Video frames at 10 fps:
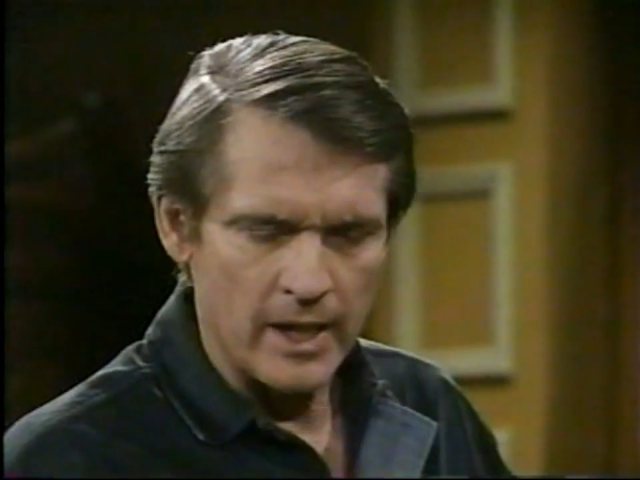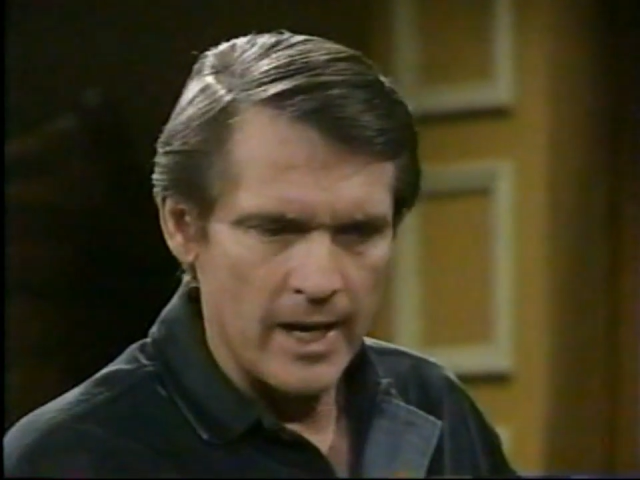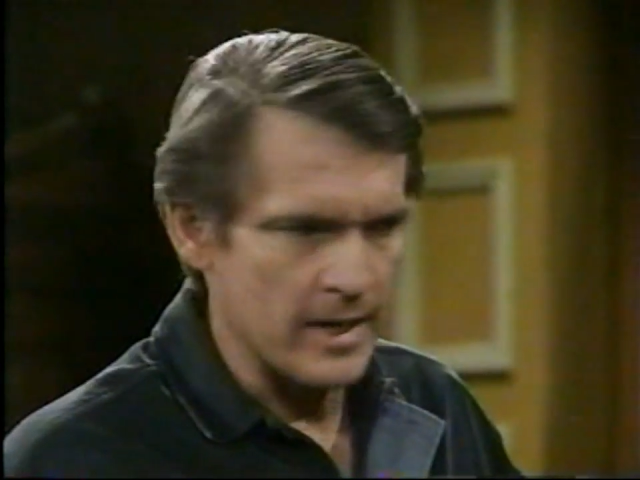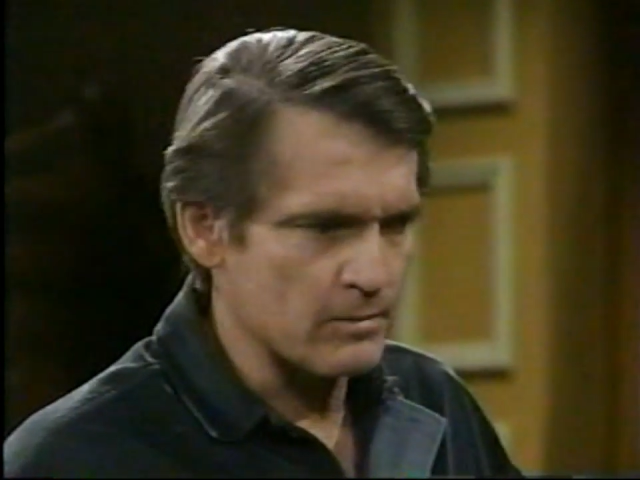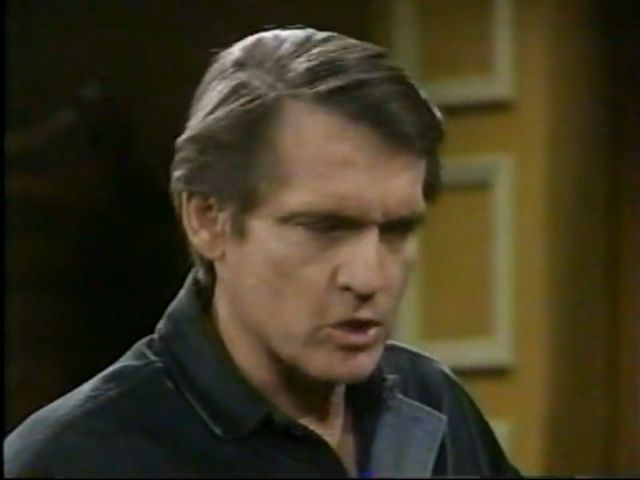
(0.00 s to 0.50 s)

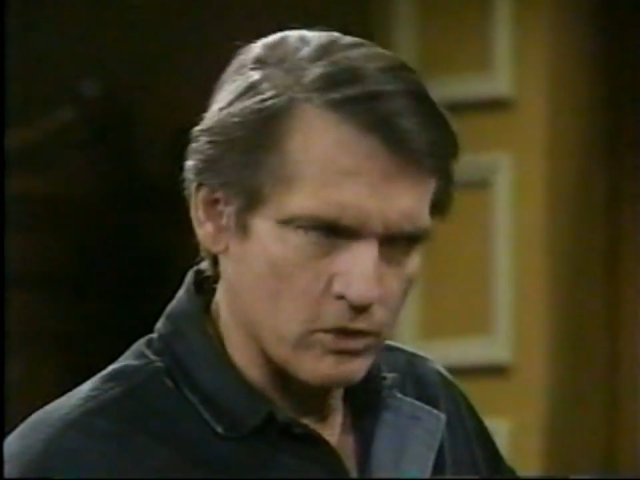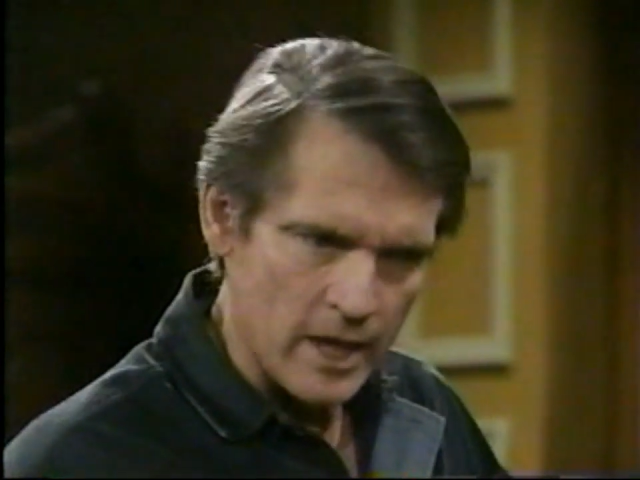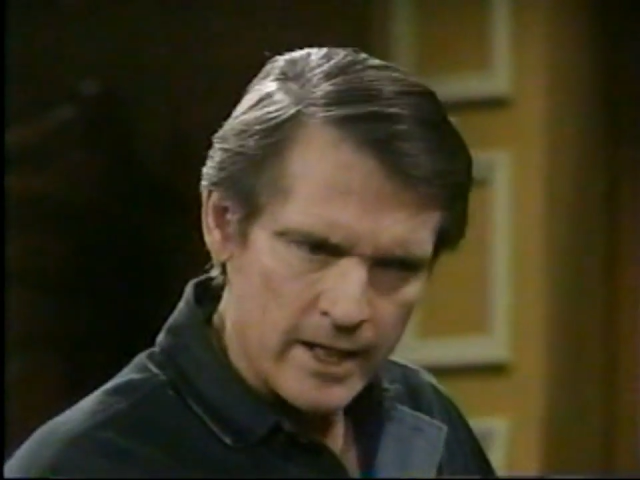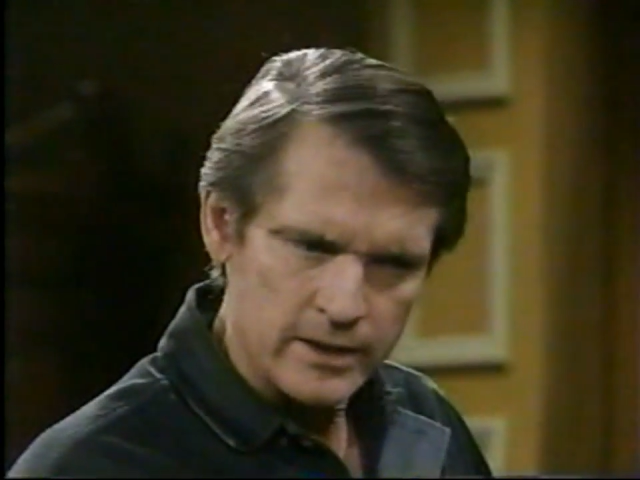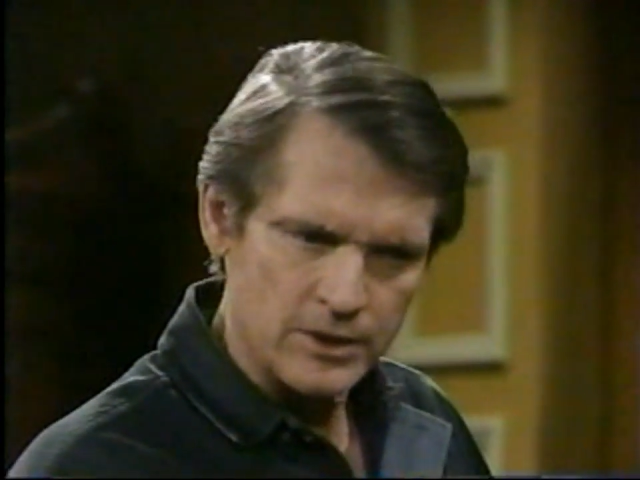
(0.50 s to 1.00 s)
I am
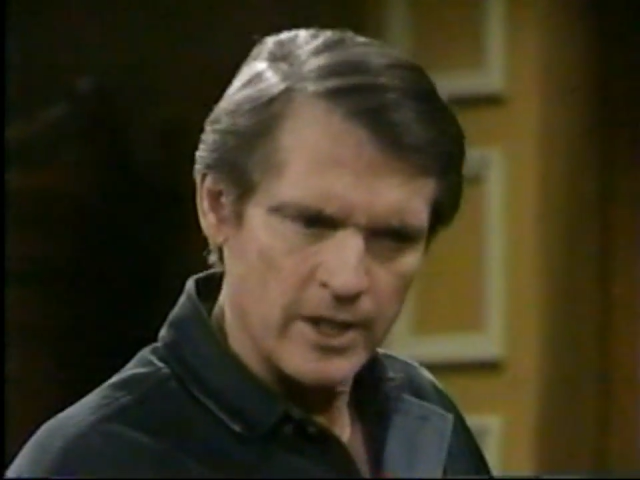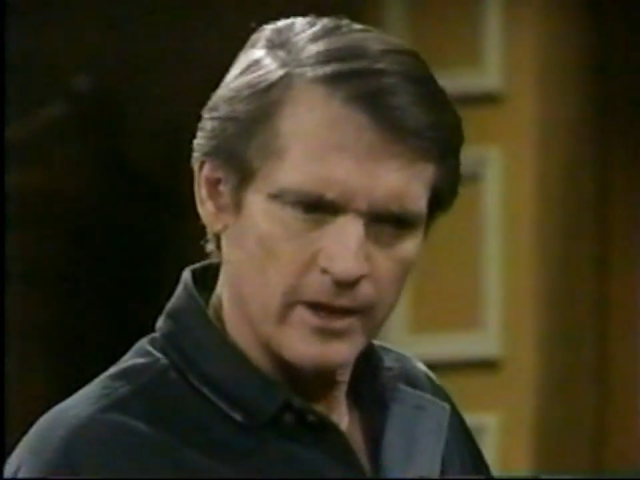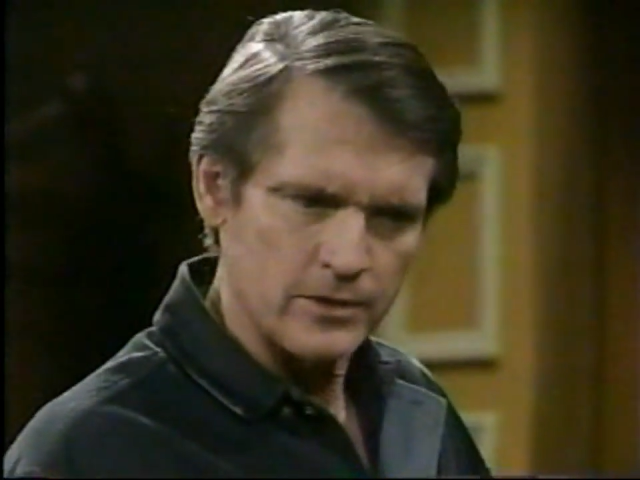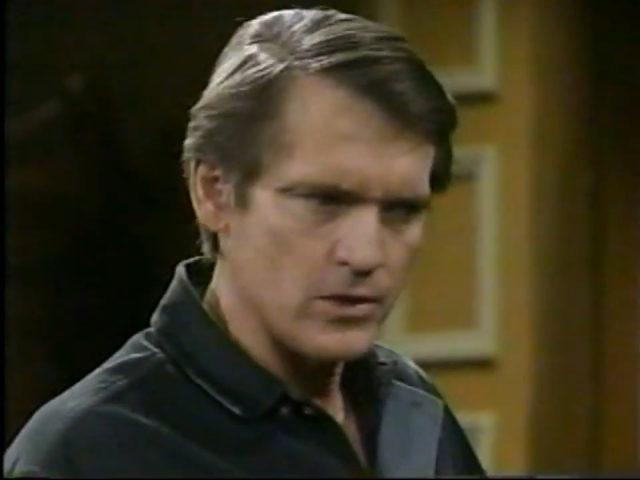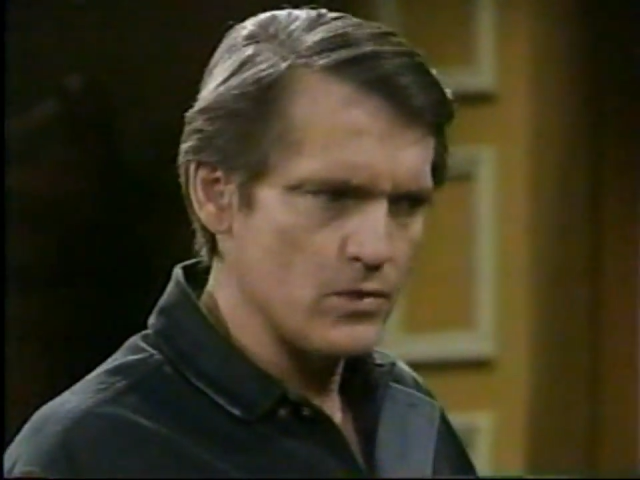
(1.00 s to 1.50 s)
trying to
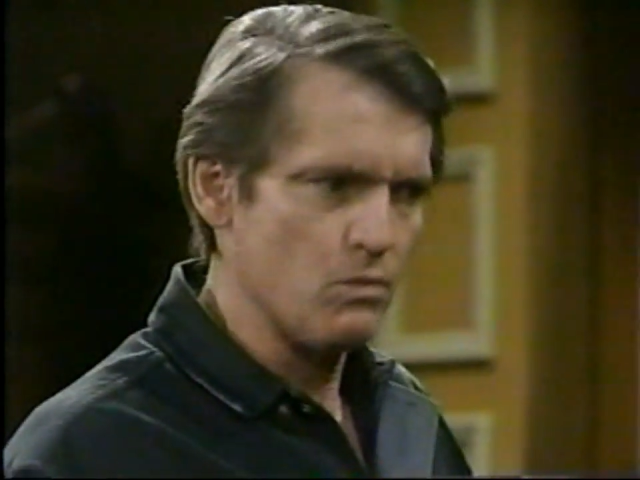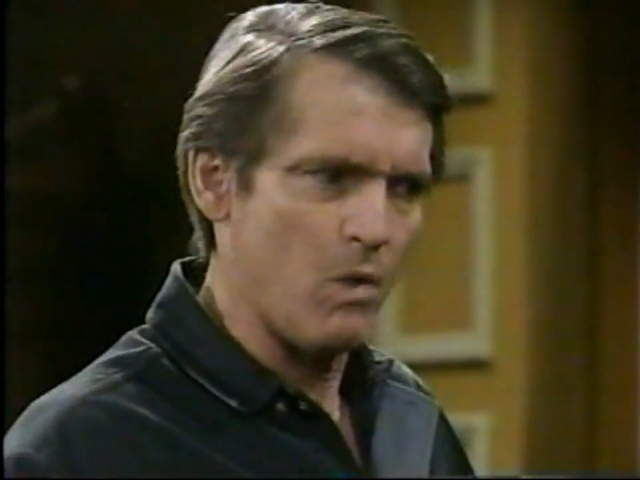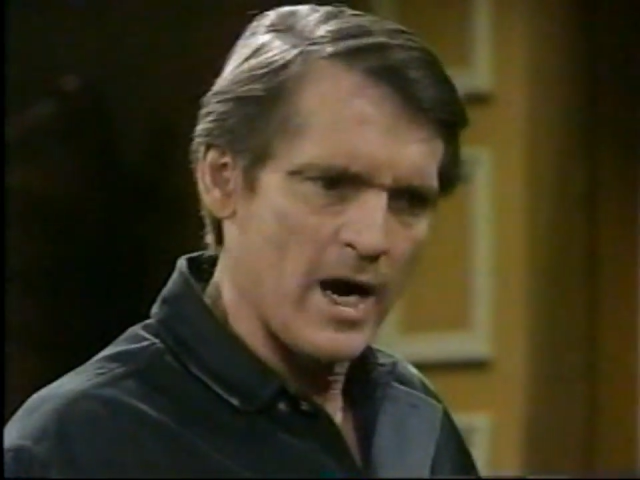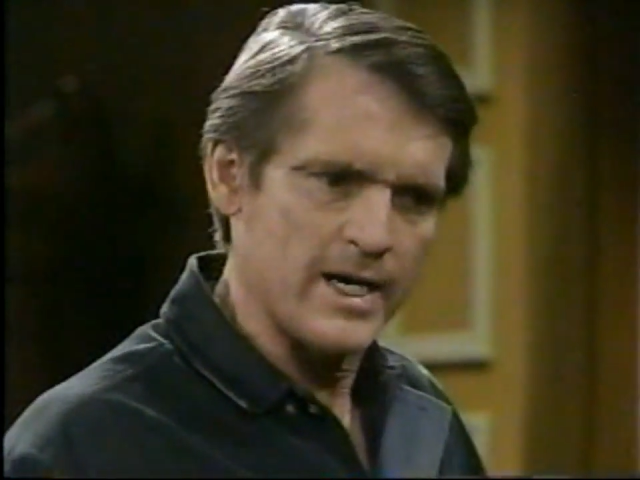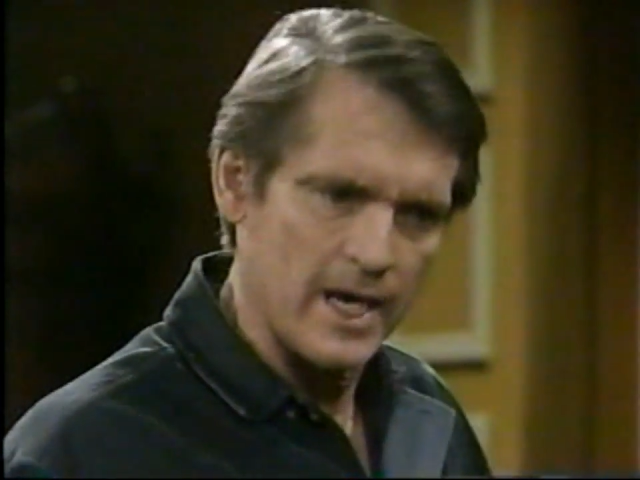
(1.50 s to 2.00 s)
tell you
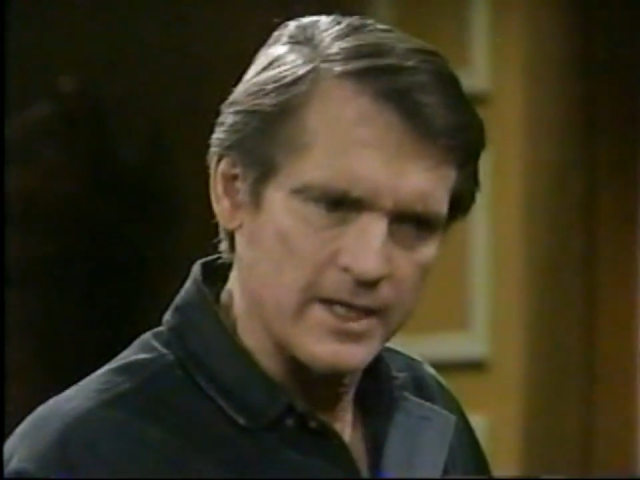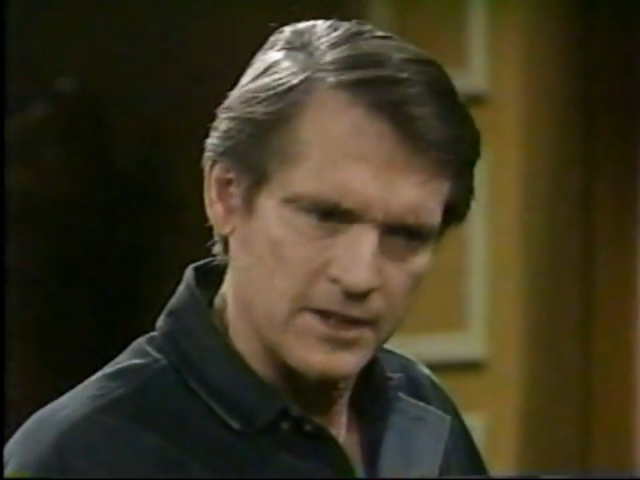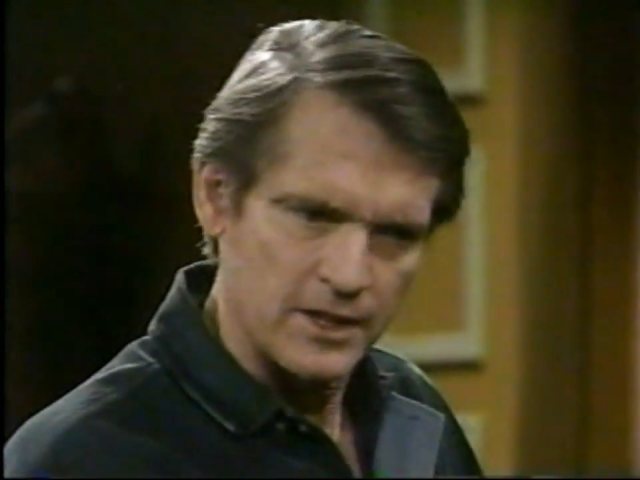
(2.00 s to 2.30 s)
why I